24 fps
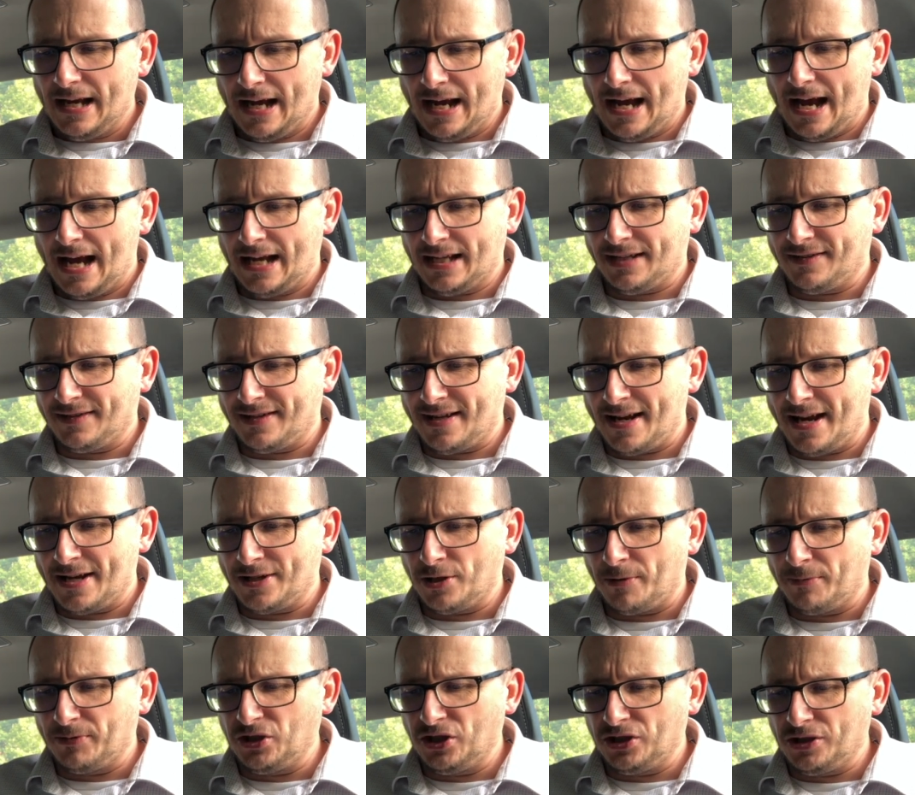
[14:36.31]
As to today's
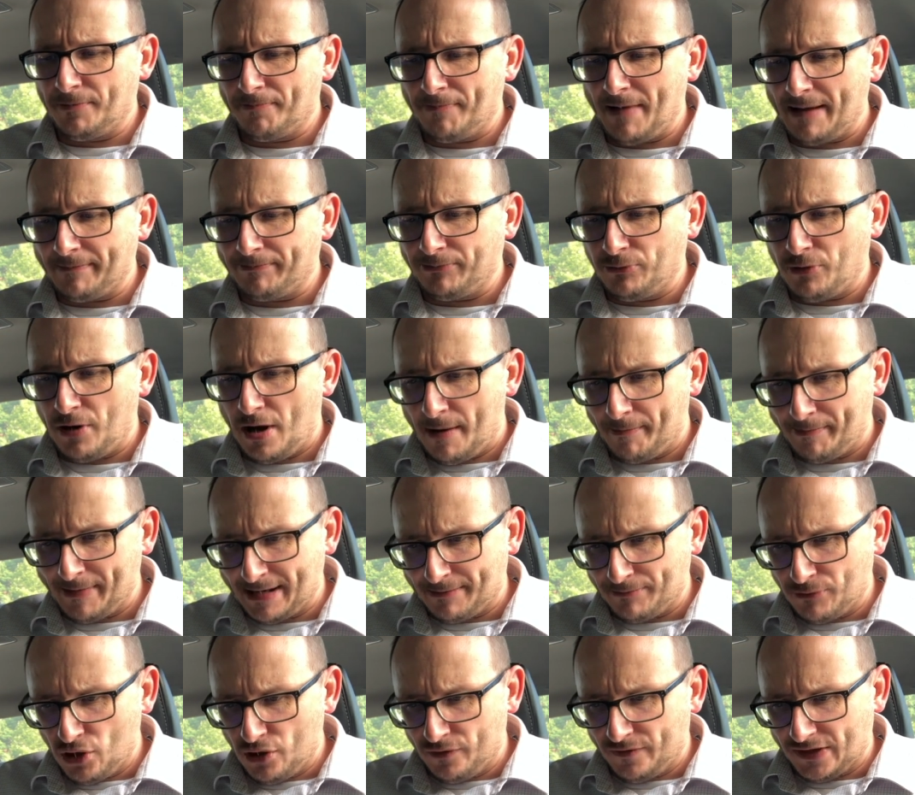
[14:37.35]
opposition, Blackpool are big
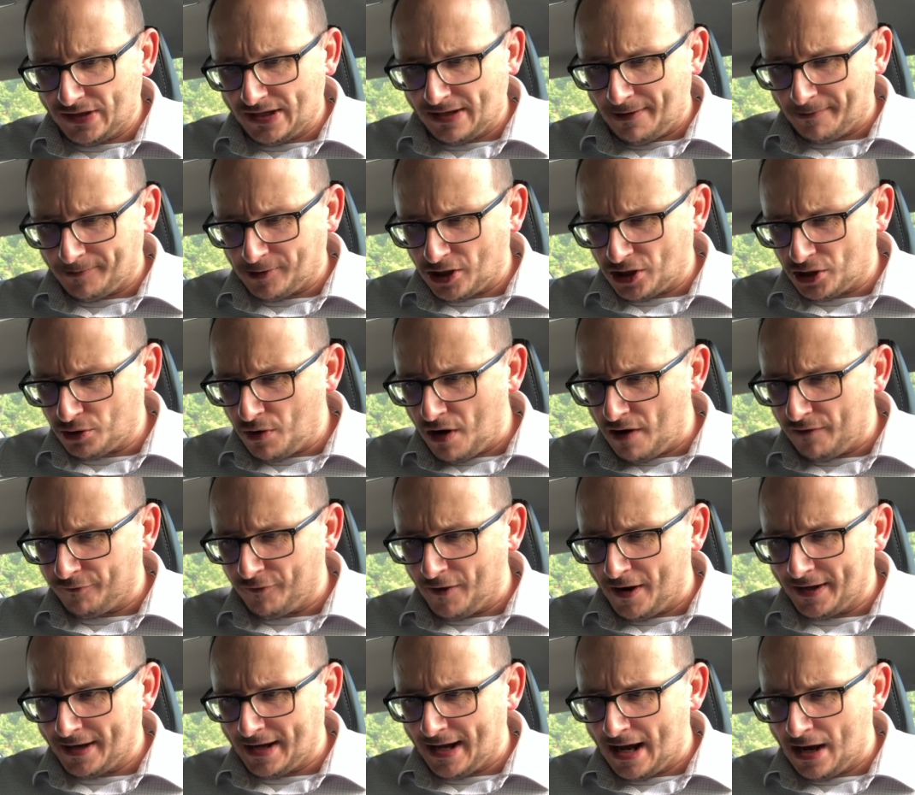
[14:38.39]
movers, they're up to 12th
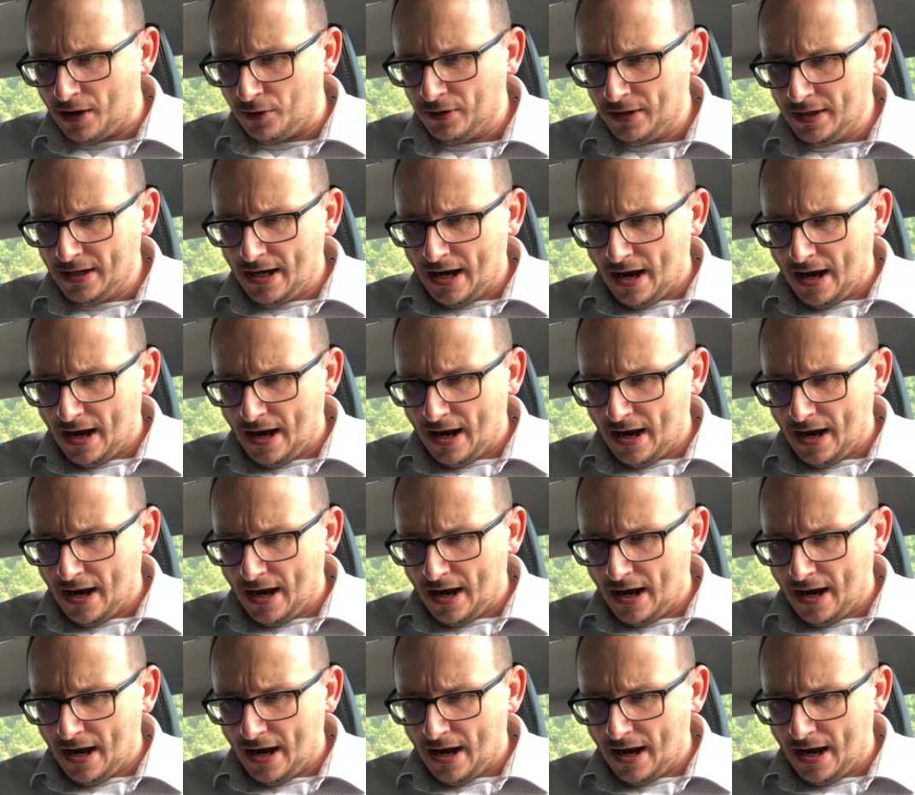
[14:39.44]
right now,